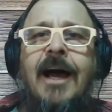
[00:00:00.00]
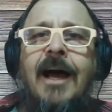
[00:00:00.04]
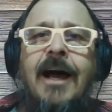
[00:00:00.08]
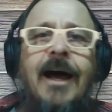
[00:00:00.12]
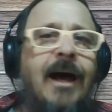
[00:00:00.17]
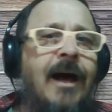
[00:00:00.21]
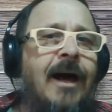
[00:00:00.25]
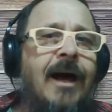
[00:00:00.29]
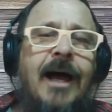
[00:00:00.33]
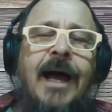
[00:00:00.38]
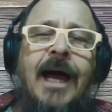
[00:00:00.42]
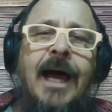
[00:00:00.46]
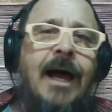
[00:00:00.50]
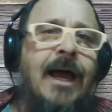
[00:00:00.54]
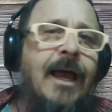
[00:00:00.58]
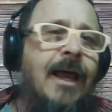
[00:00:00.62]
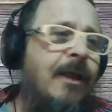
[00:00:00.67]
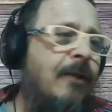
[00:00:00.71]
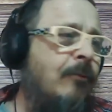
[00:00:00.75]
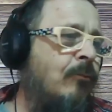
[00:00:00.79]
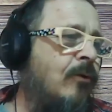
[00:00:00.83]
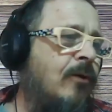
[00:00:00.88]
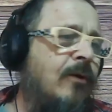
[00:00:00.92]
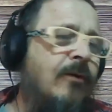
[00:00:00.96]

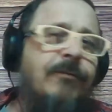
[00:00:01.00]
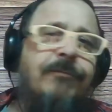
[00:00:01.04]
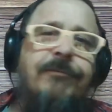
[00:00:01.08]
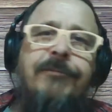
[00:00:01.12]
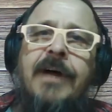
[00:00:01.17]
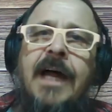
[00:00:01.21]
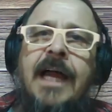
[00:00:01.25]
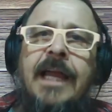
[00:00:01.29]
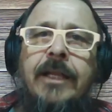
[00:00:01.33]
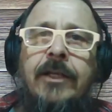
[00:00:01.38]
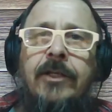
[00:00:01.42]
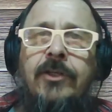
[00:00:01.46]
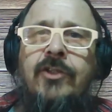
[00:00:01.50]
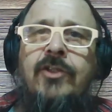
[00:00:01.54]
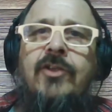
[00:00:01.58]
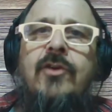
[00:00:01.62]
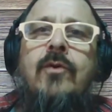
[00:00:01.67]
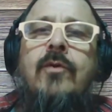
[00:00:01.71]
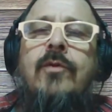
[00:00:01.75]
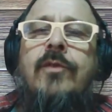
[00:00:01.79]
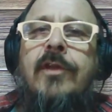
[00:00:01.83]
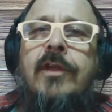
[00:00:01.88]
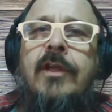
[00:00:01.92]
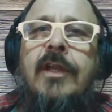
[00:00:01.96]
I will fight
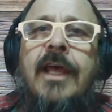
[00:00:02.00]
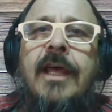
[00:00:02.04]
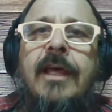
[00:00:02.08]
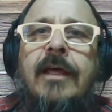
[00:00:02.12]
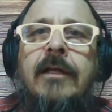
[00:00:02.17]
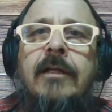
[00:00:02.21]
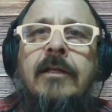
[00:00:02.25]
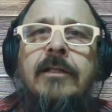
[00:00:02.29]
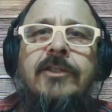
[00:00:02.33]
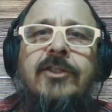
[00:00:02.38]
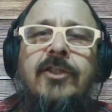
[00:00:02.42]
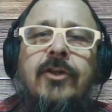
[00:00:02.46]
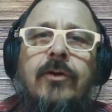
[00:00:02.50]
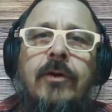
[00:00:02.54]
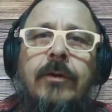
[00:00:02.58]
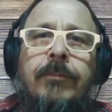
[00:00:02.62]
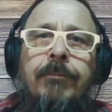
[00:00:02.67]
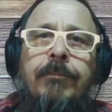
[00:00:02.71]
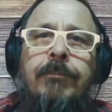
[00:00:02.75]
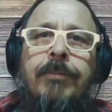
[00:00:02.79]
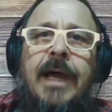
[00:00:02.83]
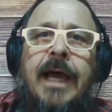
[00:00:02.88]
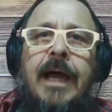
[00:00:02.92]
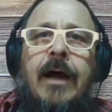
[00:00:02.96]
tooth and nail to
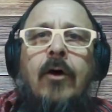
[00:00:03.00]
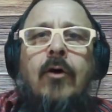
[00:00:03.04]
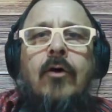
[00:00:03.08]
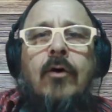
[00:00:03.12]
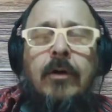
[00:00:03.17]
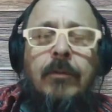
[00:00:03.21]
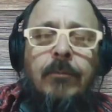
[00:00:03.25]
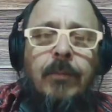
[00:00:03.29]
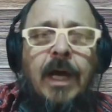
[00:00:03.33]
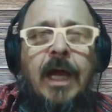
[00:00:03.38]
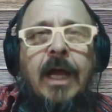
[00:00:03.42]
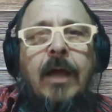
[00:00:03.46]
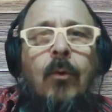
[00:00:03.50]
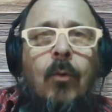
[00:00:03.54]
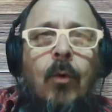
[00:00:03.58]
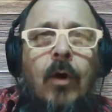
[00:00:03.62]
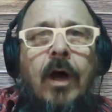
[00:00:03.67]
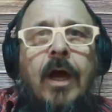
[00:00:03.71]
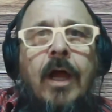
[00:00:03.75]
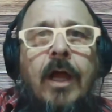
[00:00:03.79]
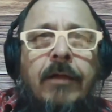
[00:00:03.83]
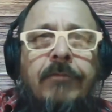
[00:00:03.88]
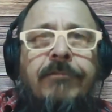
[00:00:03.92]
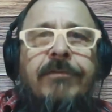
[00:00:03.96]
empower my
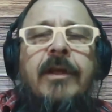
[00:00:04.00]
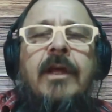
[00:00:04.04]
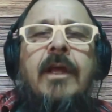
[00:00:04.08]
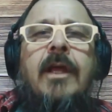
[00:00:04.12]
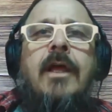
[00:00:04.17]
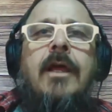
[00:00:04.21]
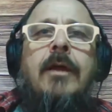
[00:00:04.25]
wife,